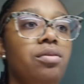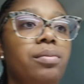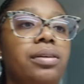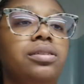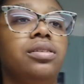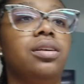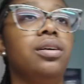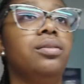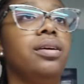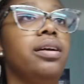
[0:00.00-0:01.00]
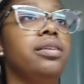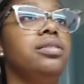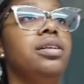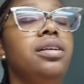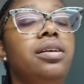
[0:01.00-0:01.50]
We're about to go
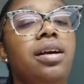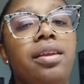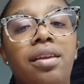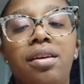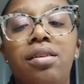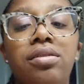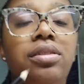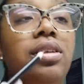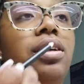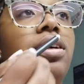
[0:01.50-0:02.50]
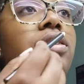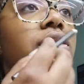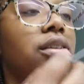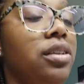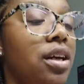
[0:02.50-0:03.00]
get dinner and then go see a
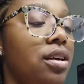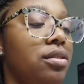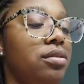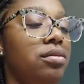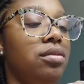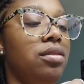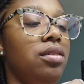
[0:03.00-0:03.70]
show.